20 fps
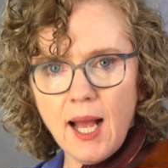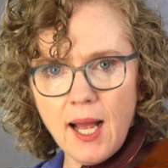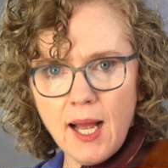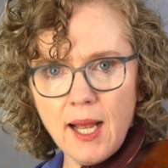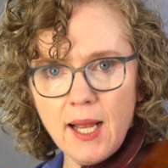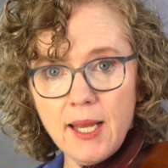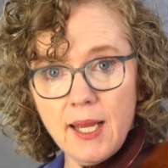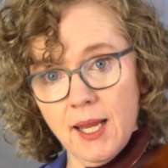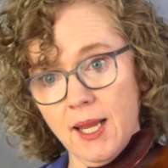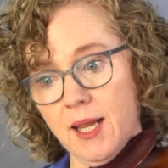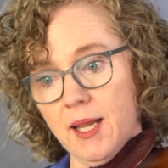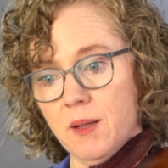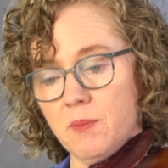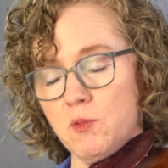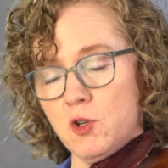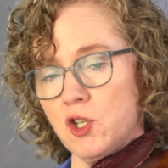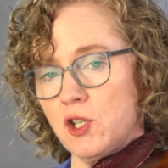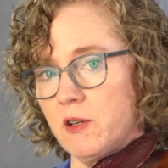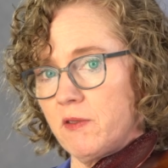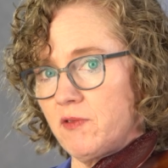I am
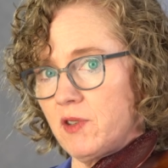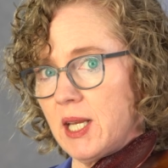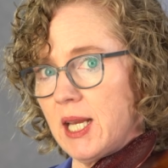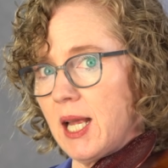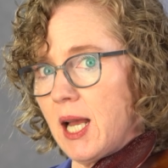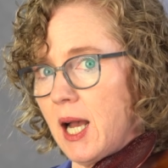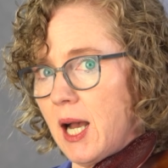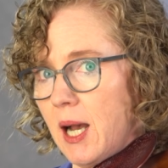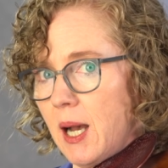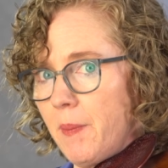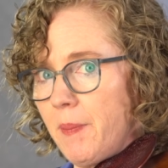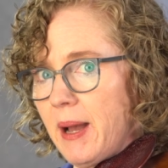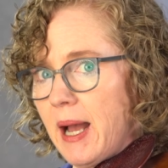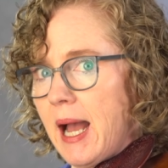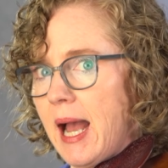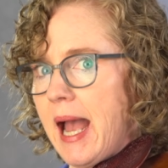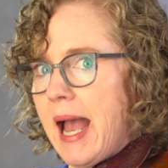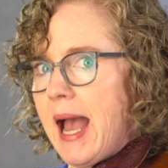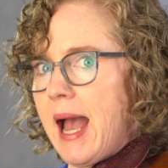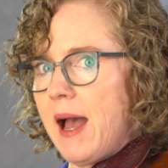shifting up
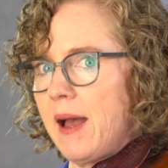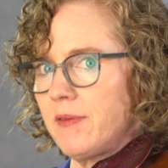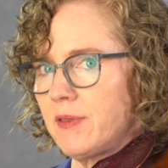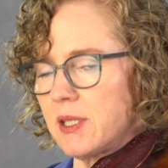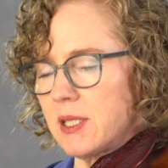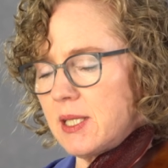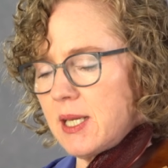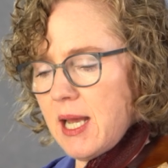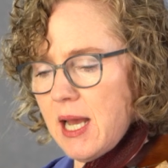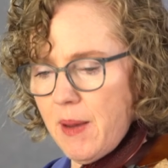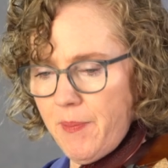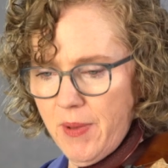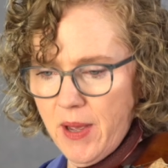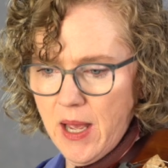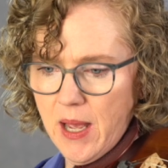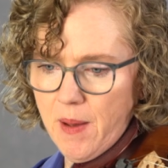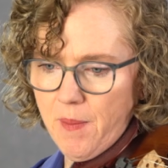a half step.